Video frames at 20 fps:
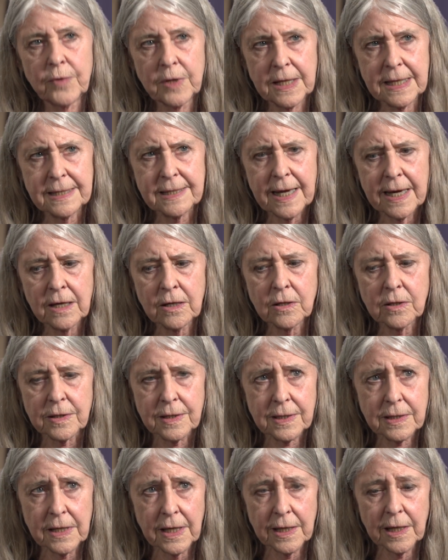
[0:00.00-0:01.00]
for this error
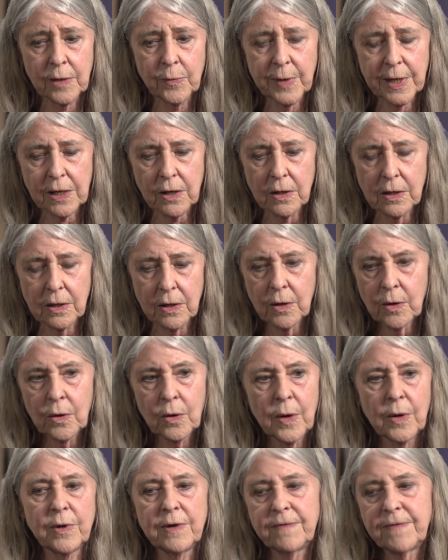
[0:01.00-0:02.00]
study, we called it.
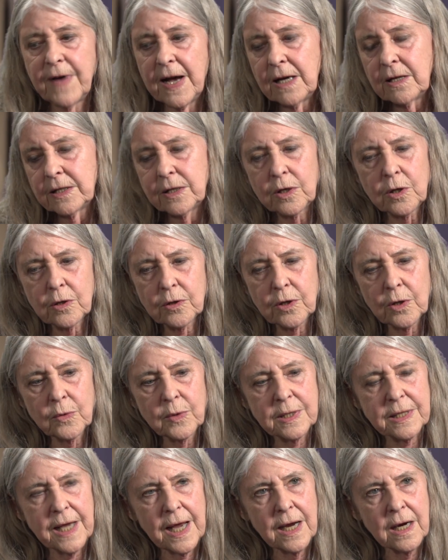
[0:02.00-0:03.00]
We took
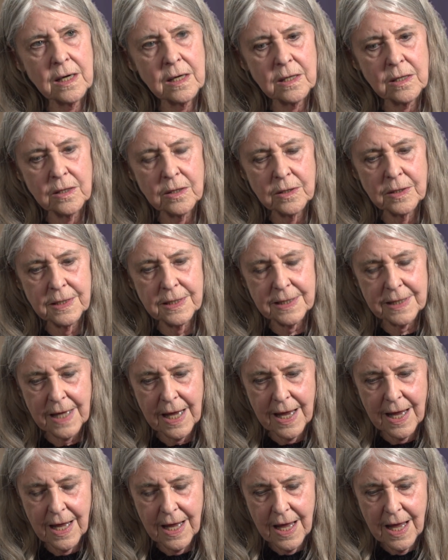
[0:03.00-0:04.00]
those errors
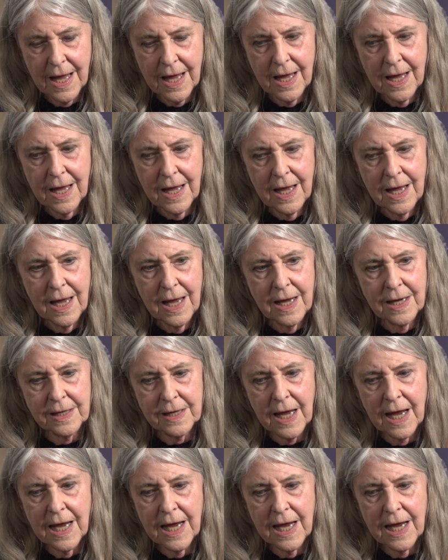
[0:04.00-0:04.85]
and